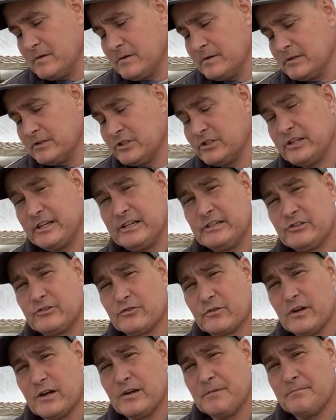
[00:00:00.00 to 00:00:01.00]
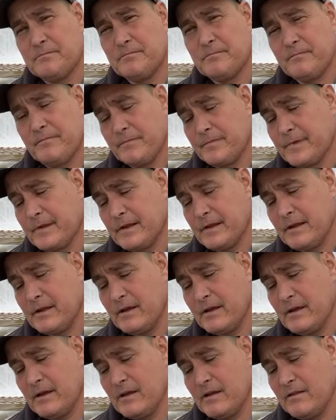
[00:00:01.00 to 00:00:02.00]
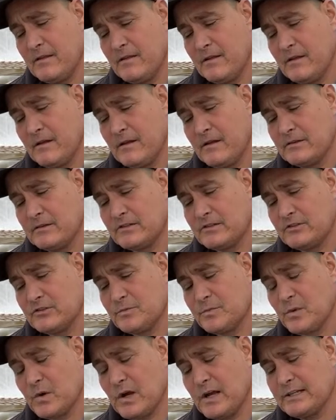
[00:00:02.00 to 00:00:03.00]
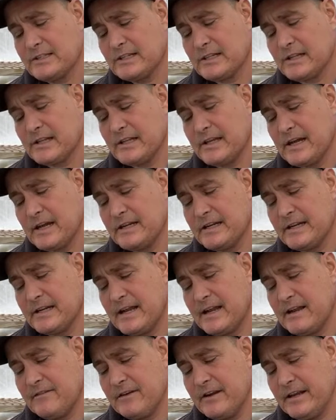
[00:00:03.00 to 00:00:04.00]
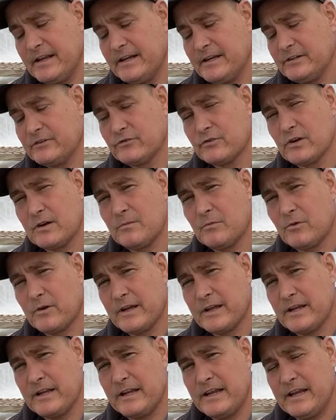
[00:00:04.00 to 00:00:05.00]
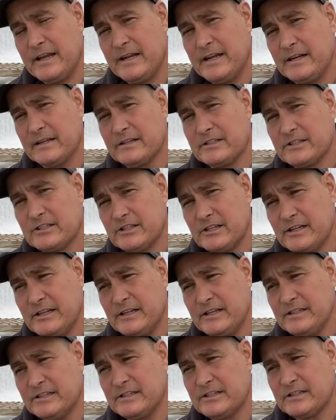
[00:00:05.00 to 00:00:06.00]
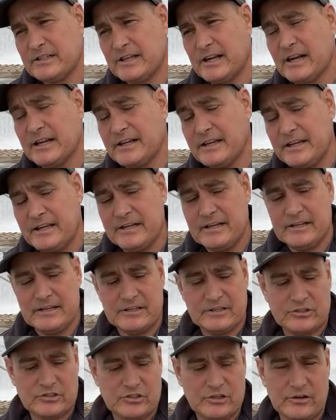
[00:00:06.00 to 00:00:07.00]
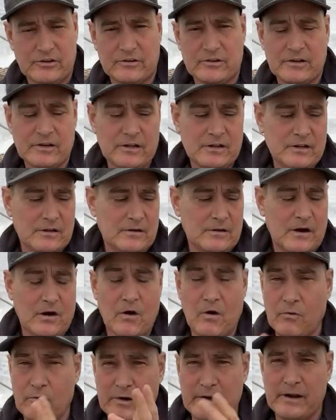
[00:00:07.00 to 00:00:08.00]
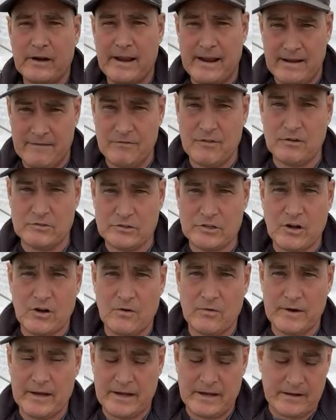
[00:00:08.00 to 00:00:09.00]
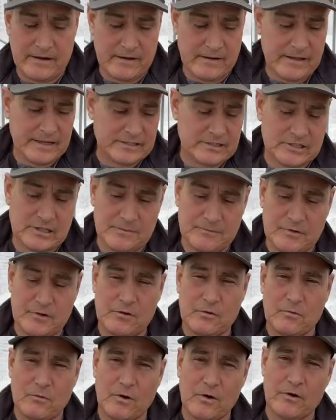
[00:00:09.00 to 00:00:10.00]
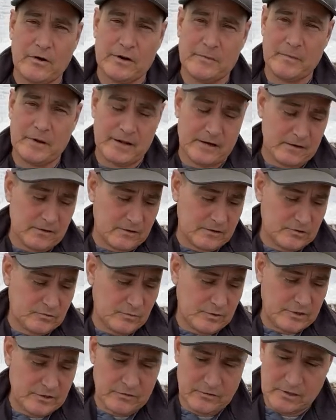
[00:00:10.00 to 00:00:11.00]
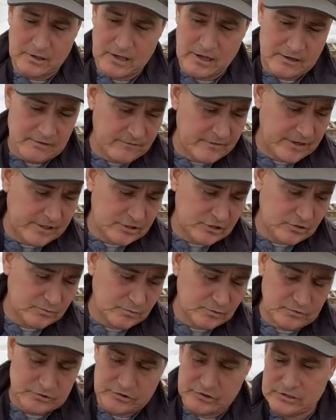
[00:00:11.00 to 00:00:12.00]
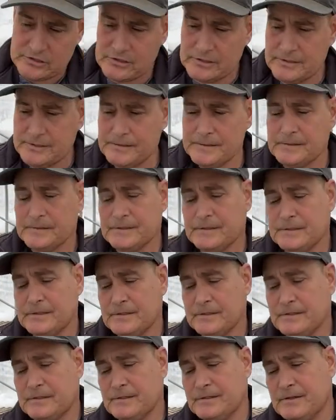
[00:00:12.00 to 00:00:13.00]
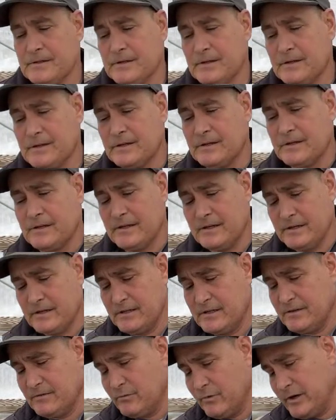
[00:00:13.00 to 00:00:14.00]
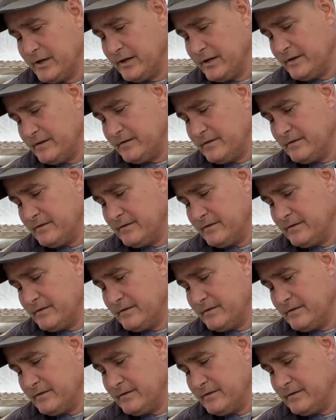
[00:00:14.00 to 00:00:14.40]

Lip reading: Seeds are up. Surprisingly, I didn't have any trouble getting any of the seeds that I needed this year. Already I have those all in. That's something that worried me, because we do a lot of vegetables, and we